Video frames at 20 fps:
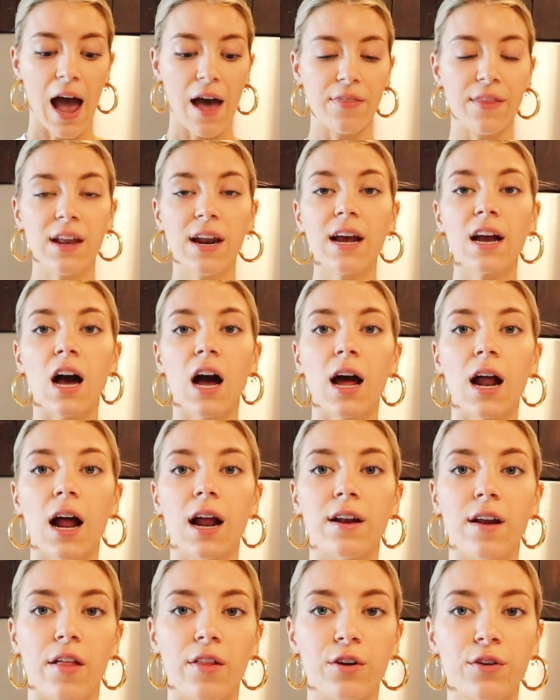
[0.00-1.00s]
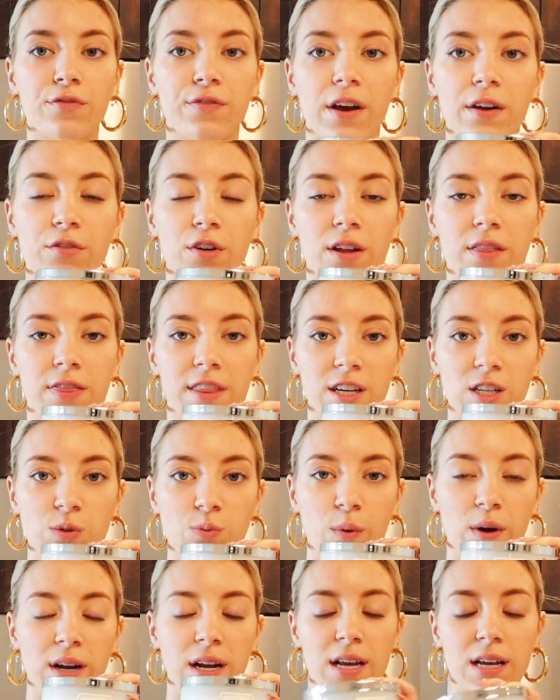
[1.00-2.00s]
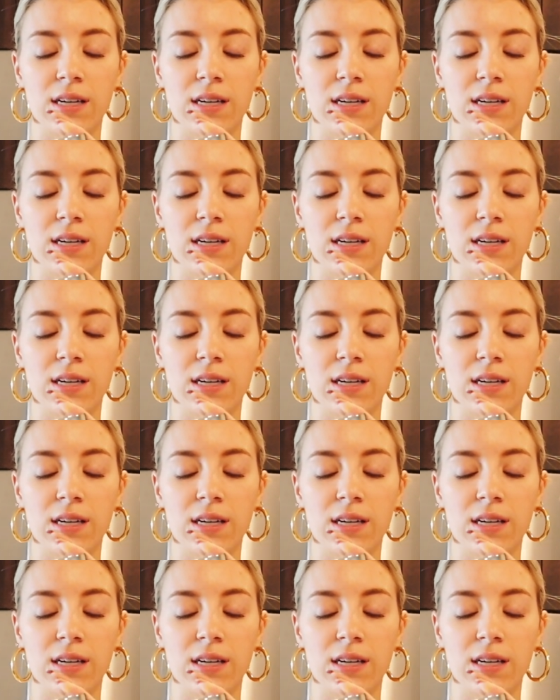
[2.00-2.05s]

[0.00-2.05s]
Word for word: And then I got another favorite. This one